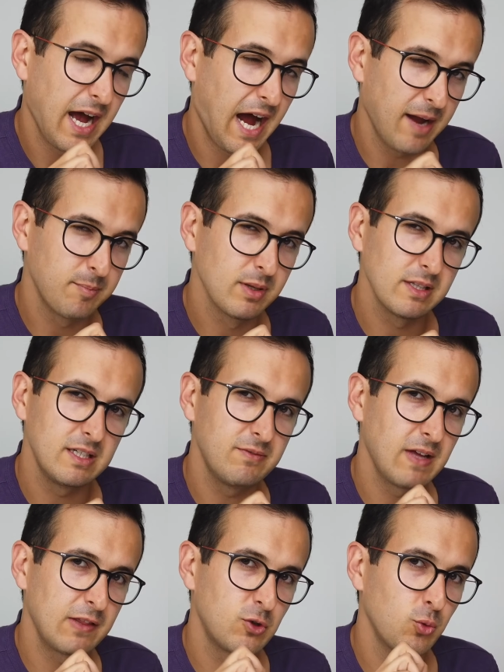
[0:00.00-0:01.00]
I believe
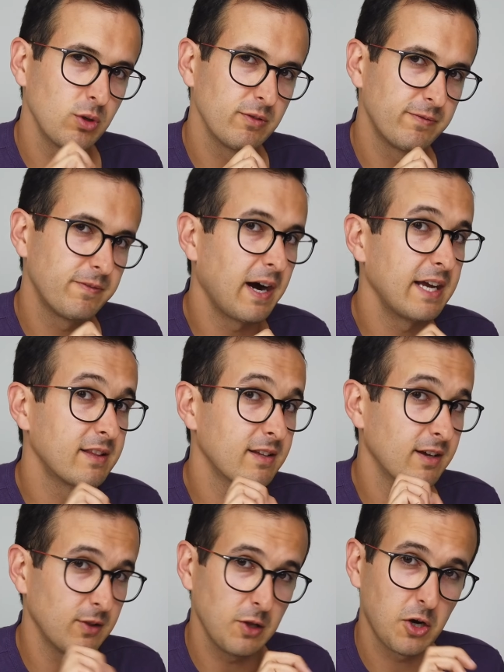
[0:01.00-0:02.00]
that you will find
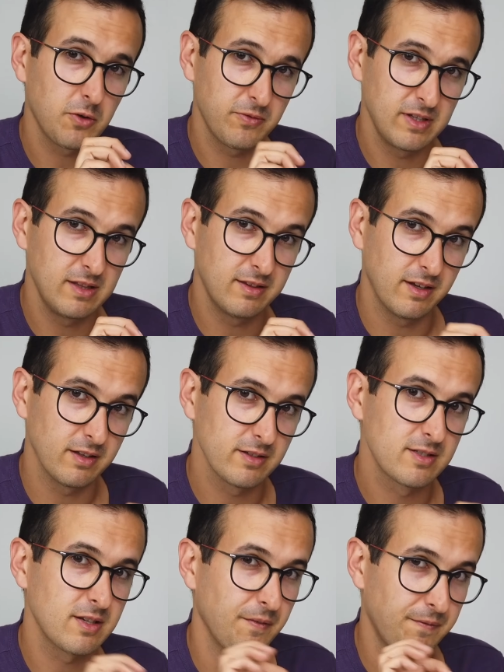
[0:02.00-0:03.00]
a lot of
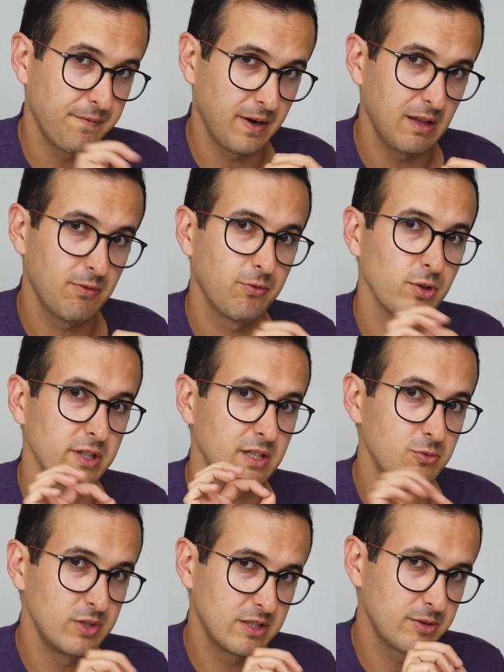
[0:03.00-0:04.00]
details faithfully
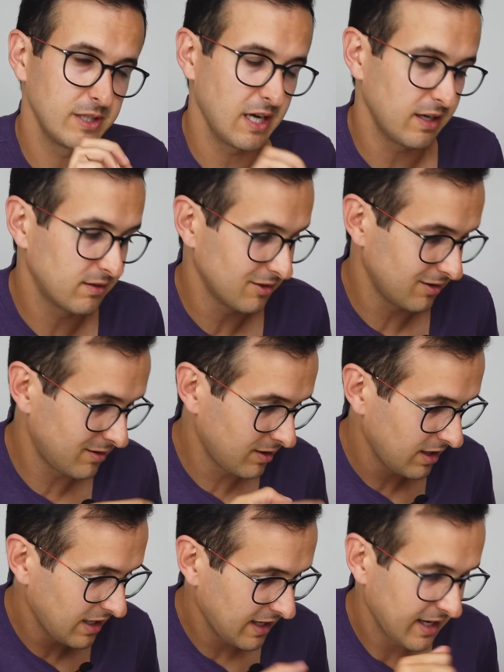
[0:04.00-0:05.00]
recreated
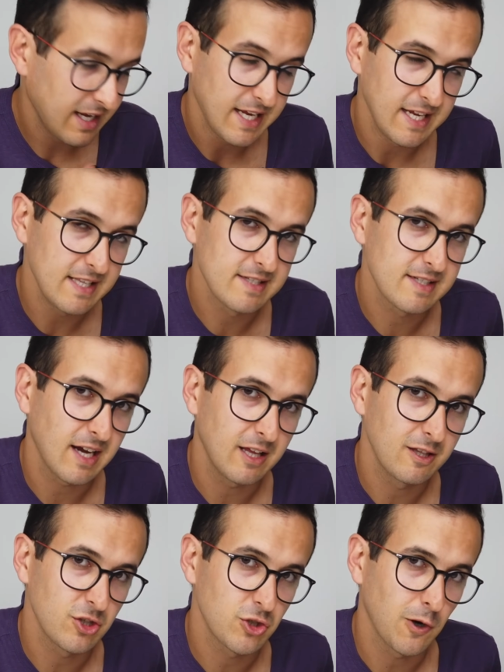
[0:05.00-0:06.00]

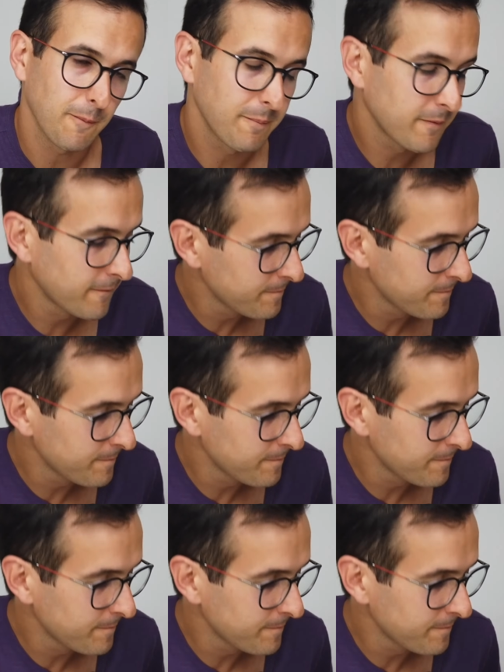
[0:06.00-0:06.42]
inside the shop.